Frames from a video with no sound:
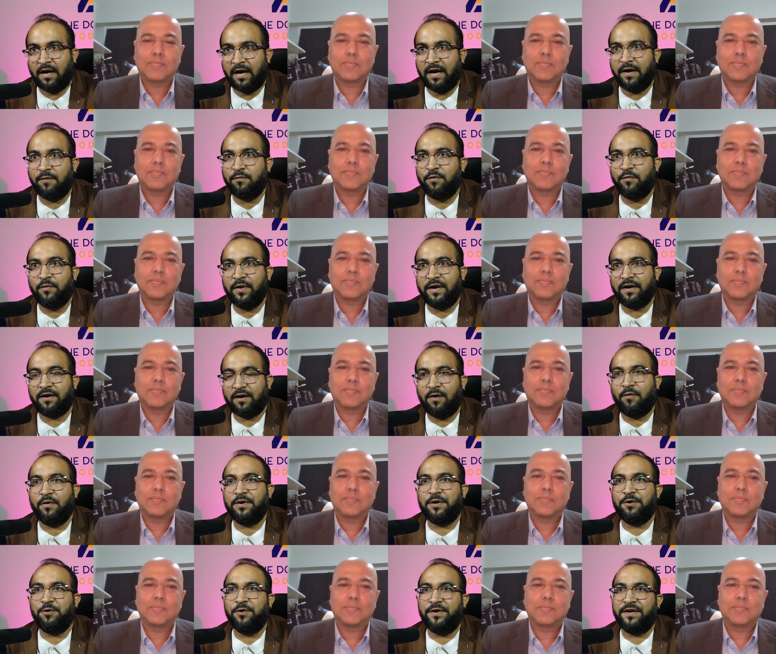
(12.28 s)
Speaker 1: Hi Vivek, how
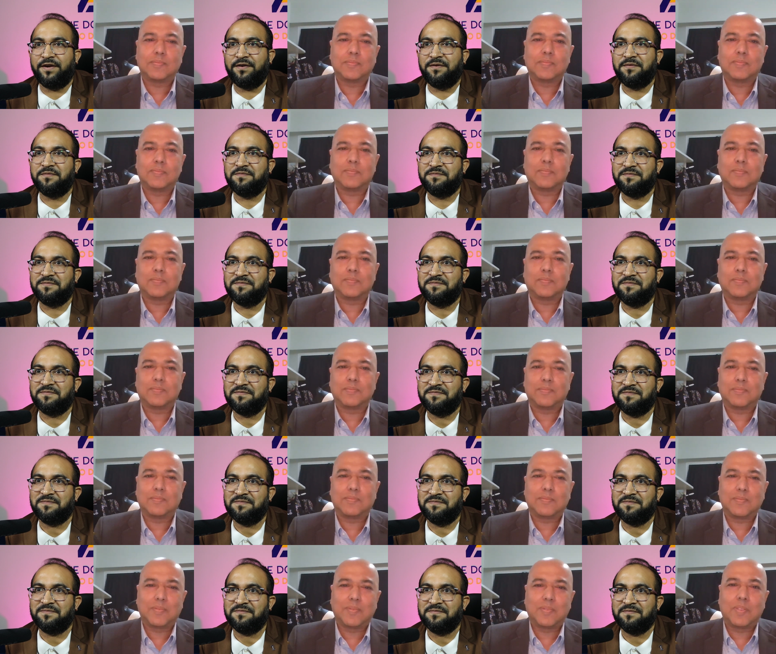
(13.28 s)
are you doing?
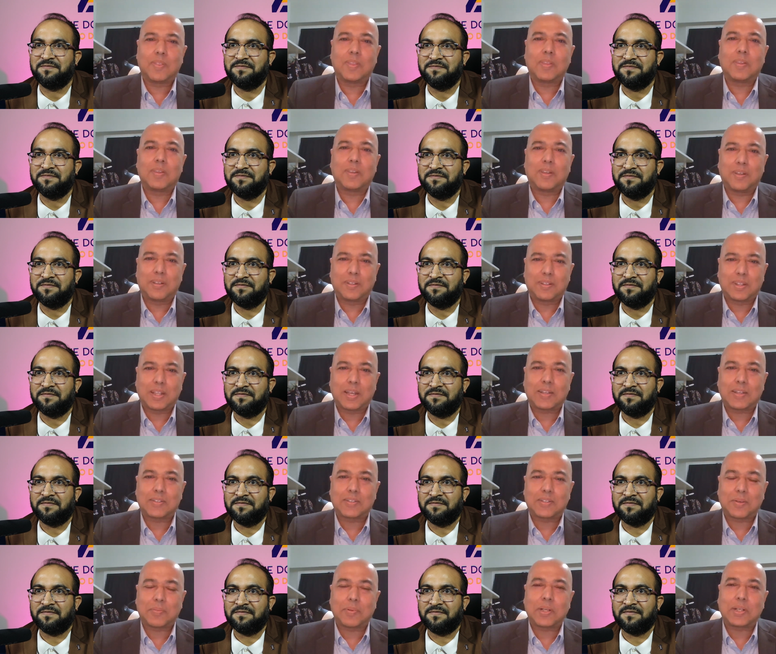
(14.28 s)

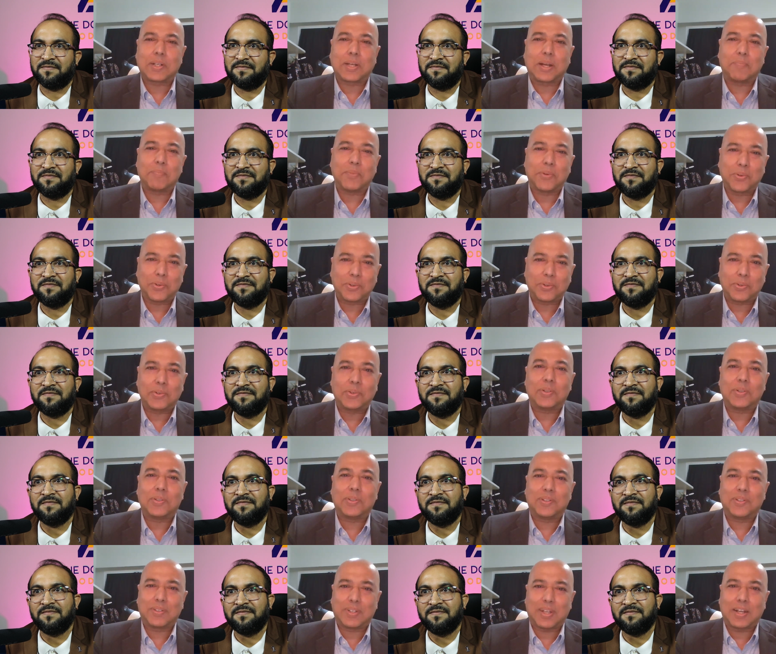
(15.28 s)
Thanks Ramesh, I'm doing good.
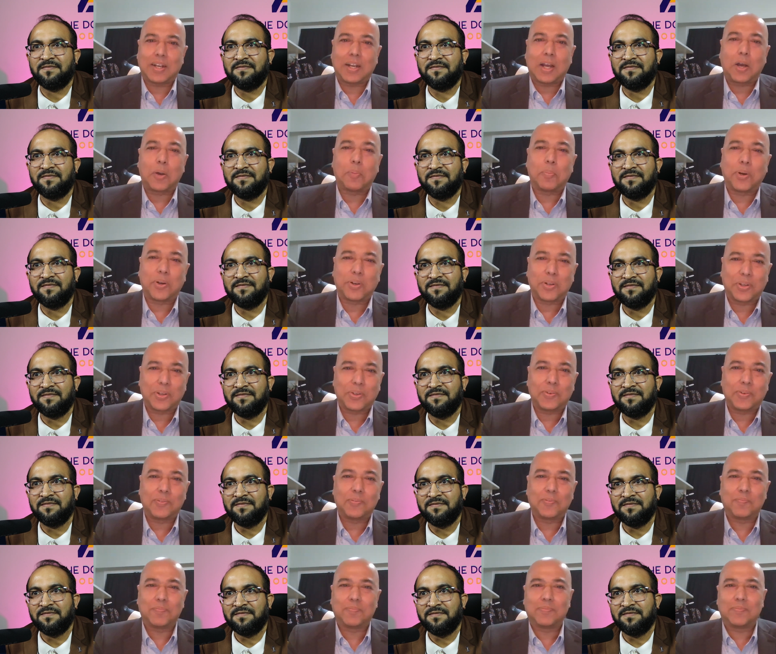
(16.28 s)
And how about you?
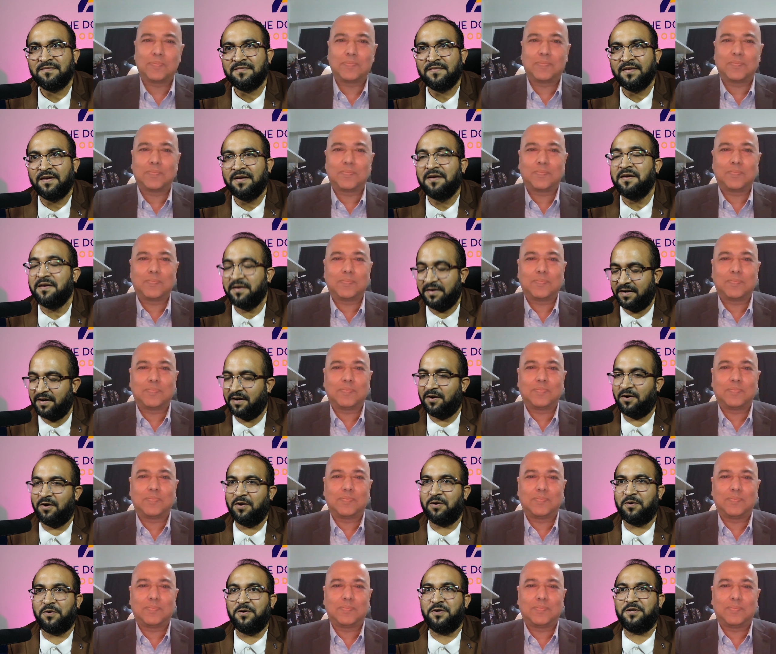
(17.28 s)
Yeah,
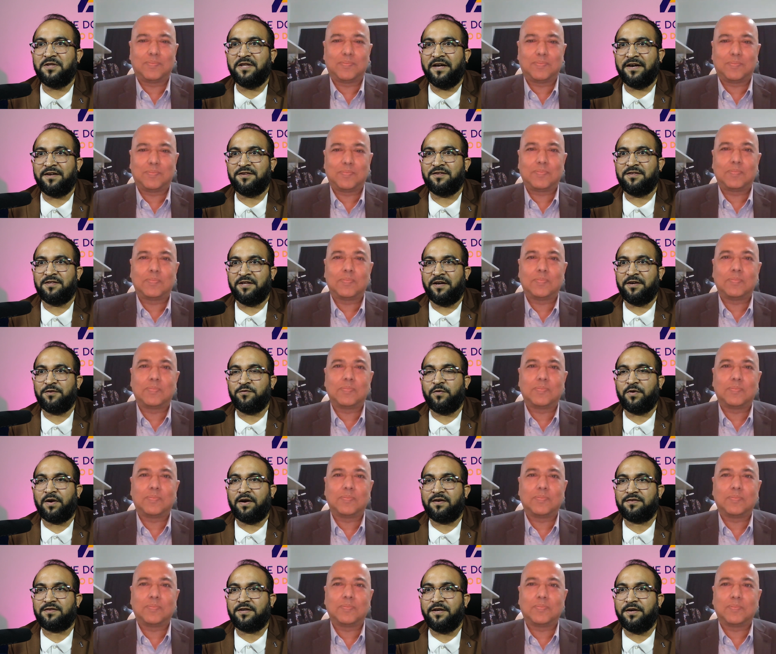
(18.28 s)
all good. Thanks. Thanks for
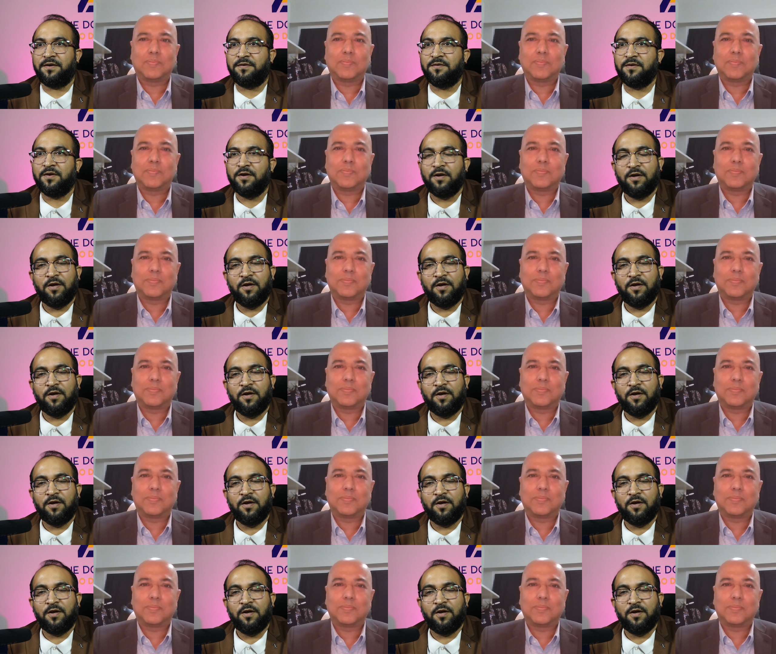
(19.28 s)
asking.